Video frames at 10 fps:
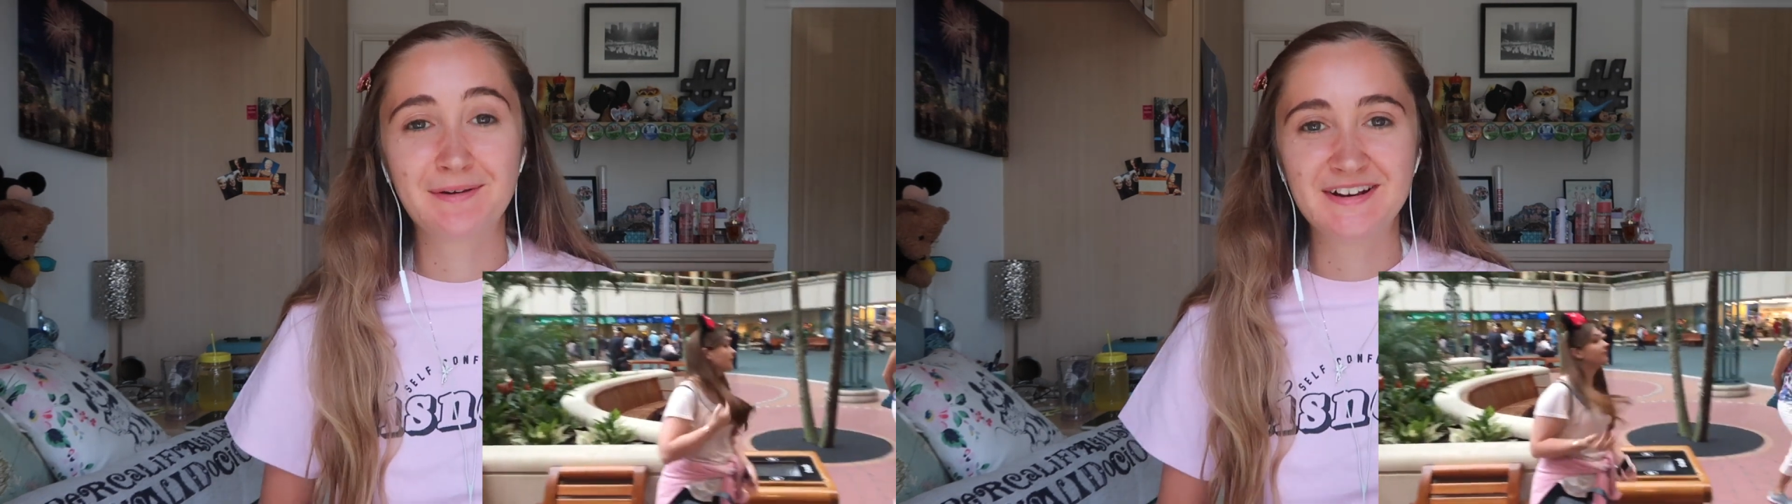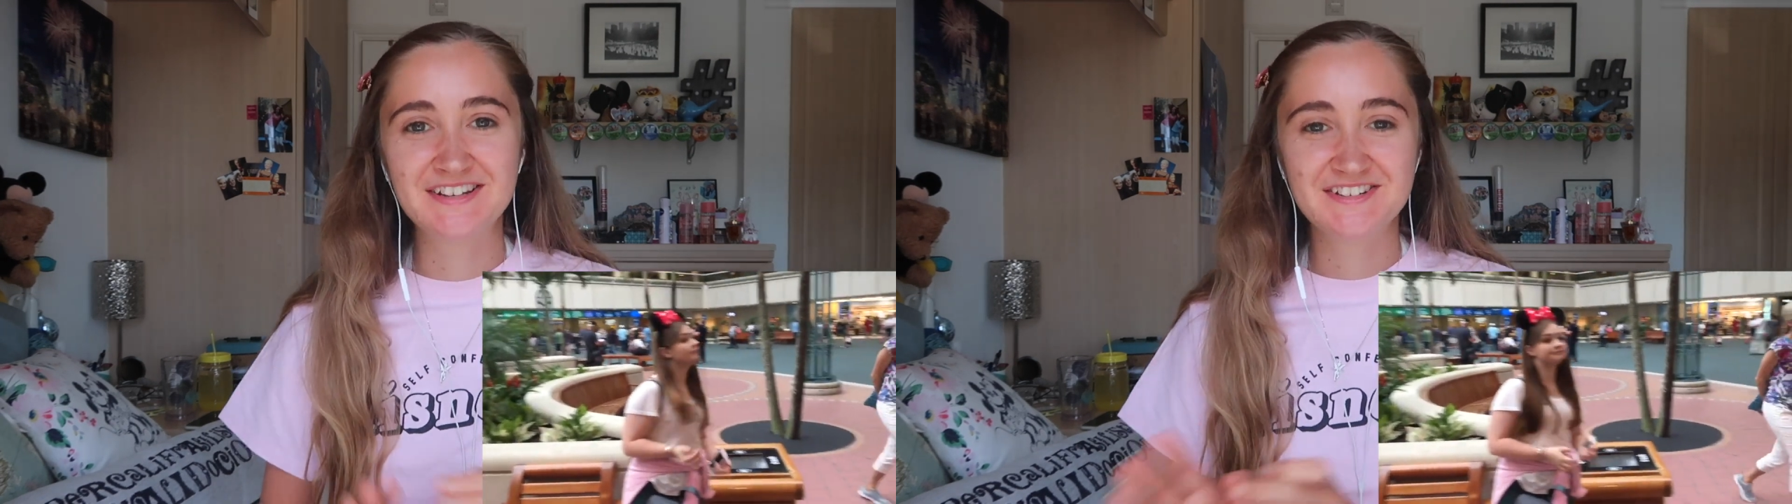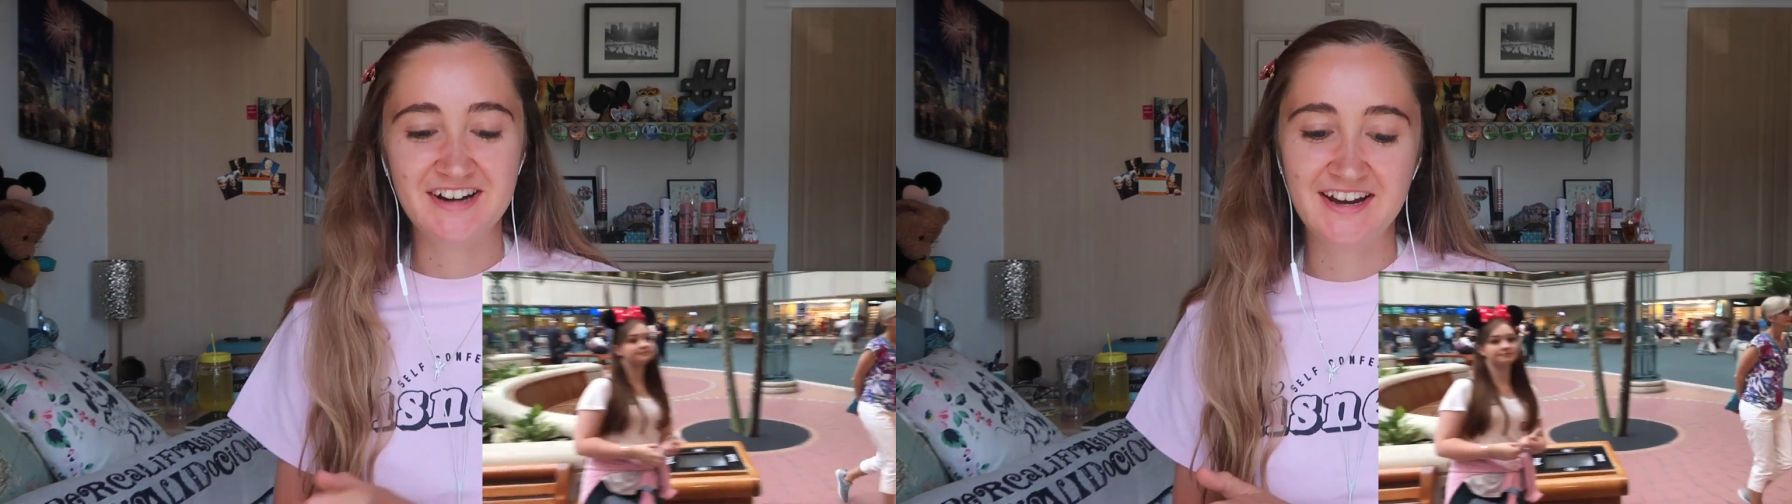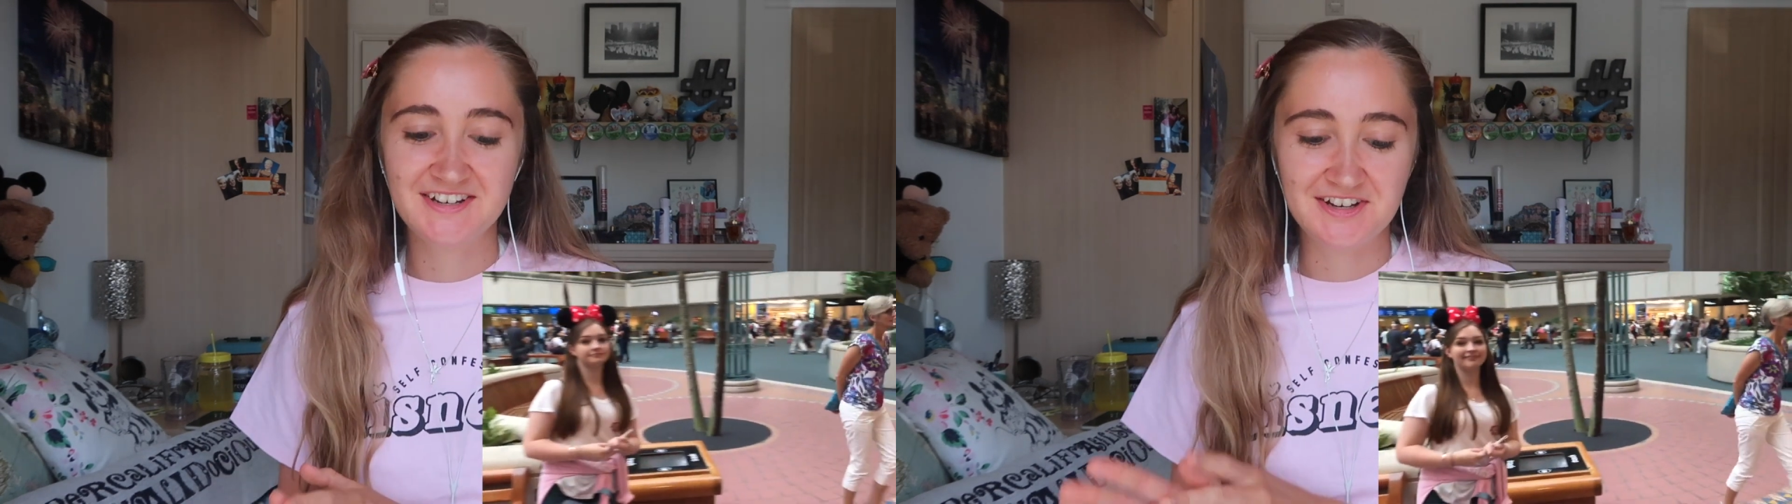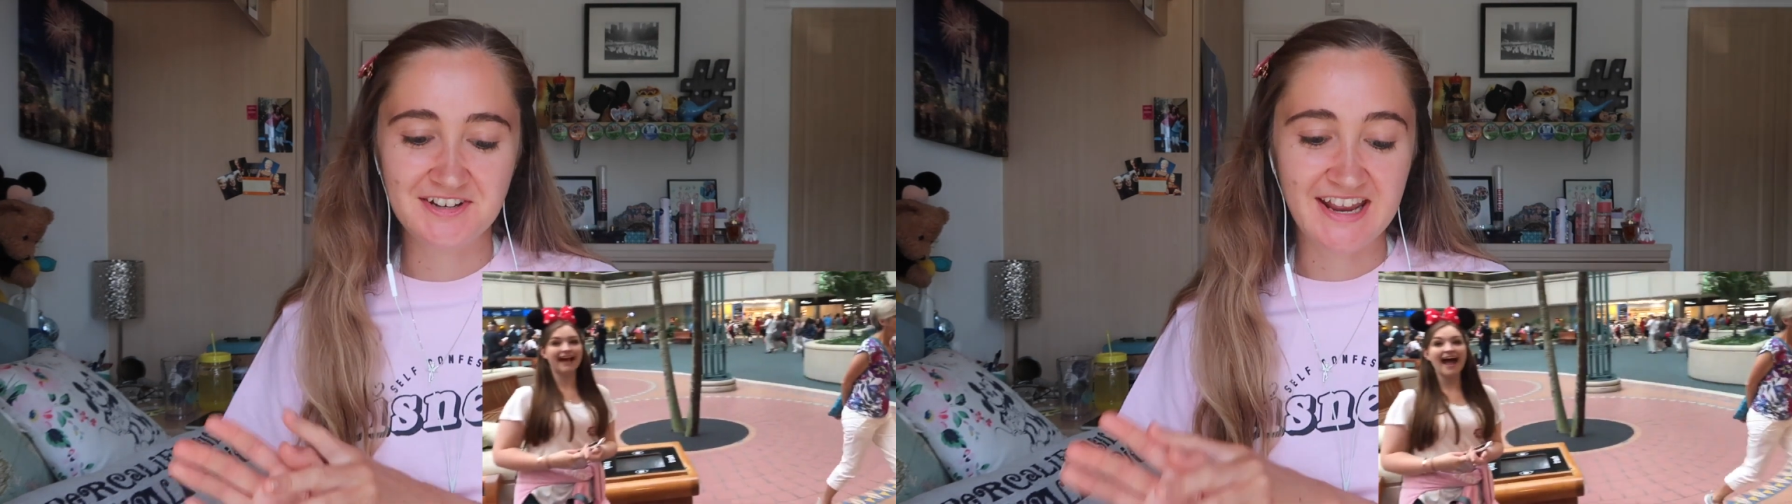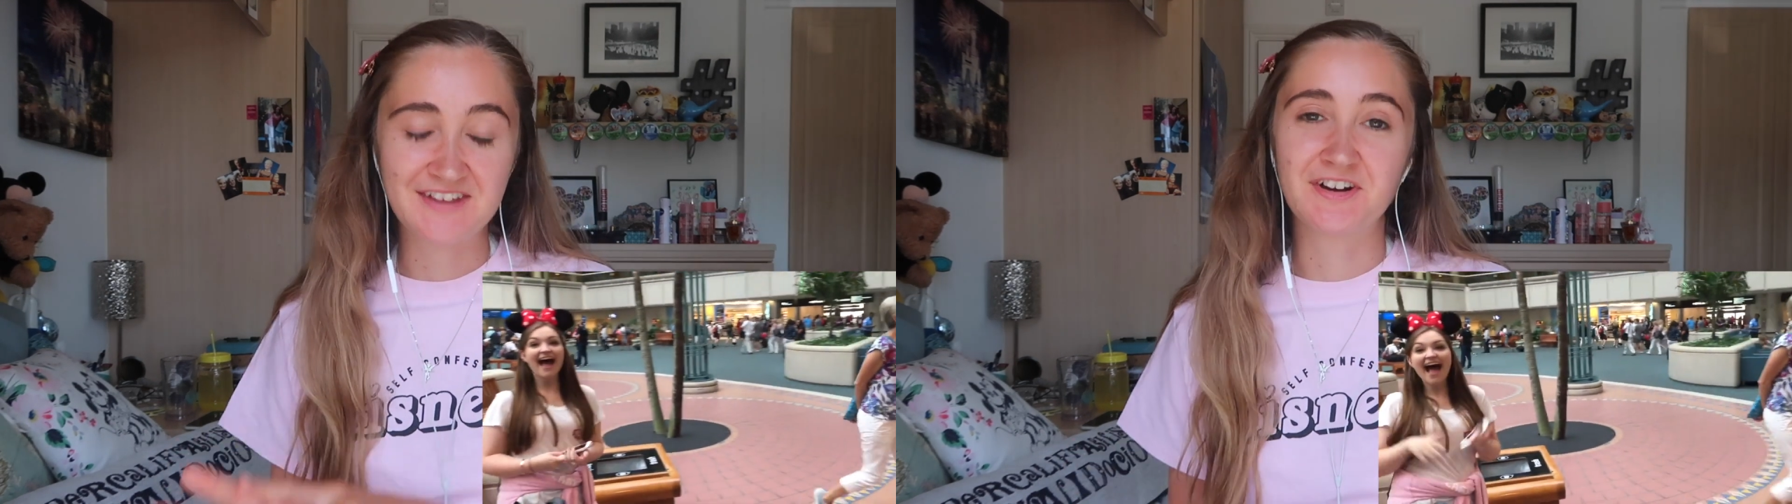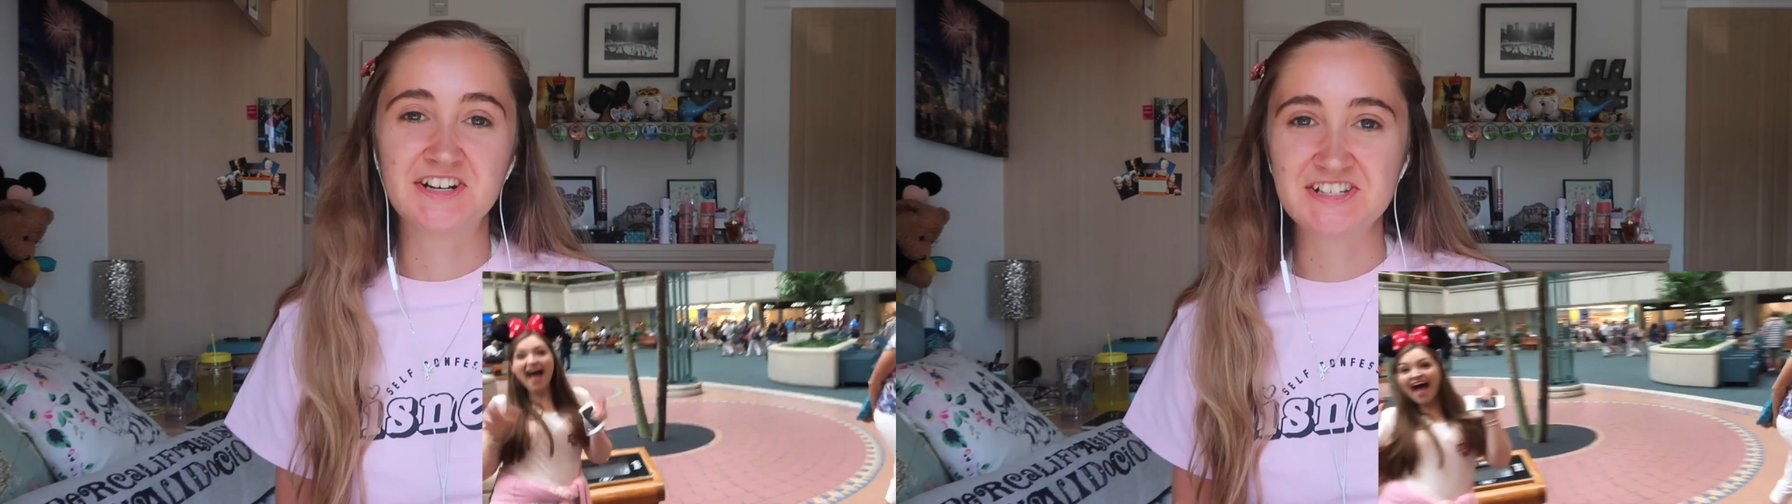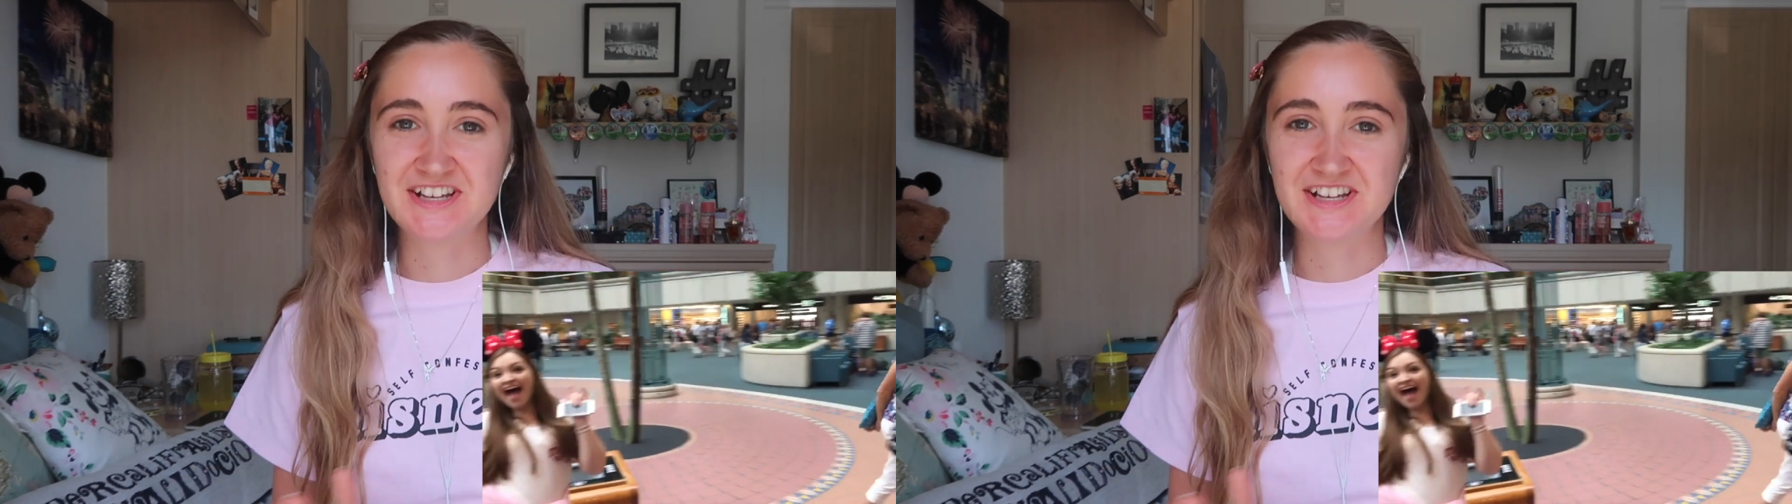went straight to take photos